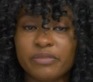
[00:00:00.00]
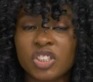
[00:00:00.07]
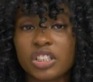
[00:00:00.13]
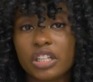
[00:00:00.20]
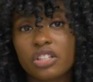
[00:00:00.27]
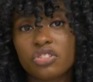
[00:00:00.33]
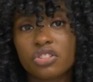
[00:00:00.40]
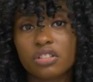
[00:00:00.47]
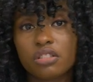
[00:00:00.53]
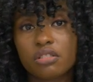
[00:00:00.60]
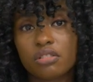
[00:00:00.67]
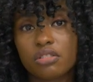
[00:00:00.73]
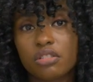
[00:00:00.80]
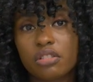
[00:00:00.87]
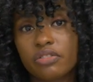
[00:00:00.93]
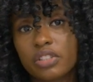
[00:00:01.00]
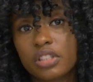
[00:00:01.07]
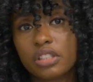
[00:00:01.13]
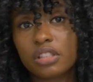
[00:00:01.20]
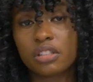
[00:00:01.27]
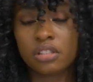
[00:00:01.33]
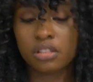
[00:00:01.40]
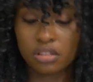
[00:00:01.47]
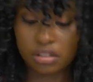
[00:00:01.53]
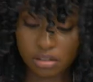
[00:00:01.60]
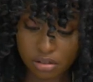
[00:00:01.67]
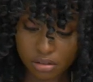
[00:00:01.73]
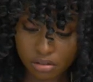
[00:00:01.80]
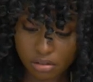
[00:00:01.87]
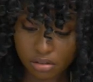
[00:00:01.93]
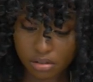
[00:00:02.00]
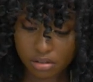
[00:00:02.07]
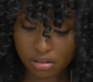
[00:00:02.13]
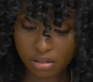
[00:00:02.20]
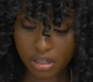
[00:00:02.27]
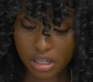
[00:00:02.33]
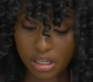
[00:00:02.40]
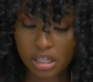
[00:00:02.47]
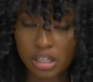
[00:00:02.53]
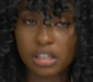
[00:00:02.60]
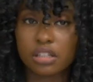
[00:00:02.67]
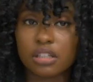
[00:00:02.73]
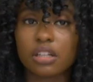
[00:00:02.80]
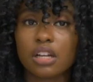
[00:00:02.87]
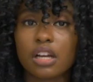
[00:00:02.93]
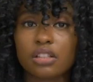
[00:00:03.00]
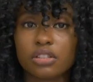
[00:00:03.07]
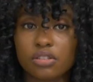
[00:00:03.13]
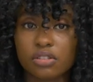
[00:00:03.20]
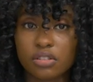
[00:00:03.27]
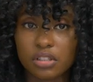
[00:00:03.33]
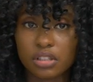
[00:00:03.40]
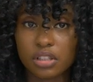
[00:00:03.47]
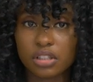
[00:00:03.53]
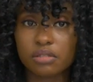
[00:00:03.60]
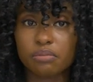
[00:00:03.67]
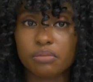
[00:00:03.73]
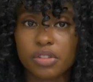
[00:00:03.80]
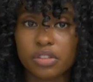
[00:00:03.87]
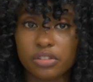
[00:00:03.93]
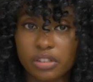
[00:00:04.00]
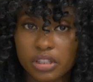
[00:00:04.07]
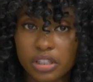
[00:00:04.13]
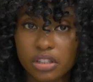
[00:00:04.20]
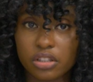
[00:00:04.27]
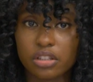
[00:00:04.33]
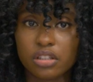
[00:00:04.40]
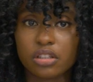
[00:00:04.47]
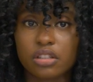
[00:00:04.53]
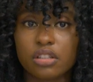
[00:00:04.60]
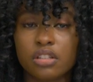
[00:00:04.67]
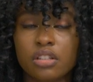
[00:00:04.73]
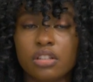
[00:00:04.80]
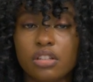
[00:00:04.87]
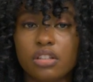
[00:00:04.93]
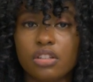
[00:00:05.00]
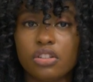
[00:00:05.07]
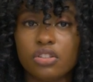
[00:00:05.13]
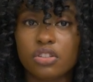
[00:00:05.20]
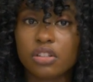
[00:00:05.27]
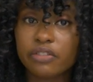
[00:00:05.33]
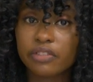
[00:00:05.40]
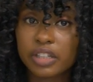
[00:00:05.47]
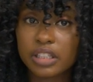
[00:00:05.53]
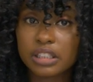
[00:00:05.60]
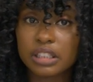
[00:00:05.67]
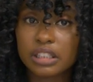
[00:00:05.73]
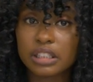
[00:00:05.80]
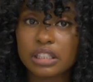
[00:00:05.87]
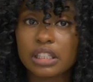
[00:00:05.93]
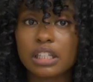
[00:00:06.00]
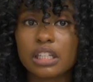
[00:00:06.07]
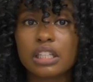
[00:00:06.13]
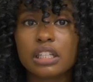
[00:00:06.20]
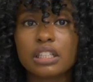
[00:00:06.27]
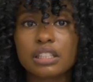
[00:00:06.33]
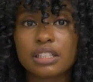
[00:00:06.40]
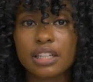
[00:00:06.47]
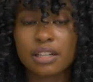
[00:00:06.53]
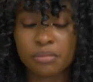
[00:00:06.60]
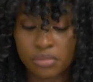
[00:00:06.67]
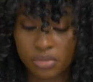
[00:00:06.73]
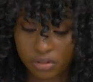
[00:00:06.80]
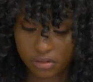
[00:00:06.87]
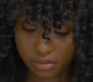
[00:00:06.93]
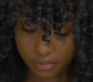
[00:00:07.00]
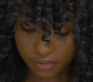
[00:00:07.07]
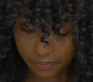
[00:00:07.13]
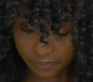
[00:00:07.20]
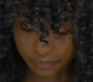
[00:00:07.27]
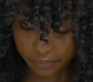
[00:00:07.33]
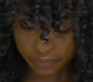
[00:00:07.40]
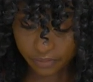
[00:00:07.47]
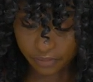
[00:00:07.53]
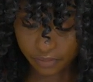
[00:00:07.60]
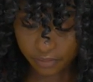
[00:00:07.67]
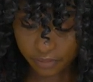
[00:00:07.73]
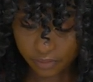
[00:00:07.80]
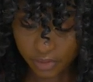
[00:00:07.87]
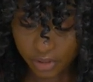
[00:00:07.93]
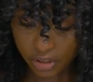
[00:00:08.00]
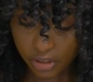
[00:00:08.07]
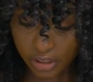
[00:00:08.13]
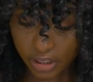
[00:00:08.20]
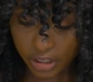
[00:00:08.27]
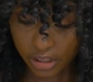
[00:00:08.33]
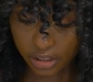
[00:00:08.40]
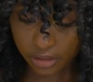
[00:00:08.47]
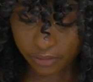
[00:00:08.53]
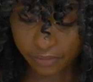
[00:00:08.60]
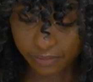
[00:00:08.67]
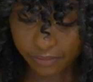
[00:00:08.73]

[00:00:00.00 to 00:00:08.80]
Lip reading: changing universities, and I studied at Bilgi University in Istanbul, Turkey.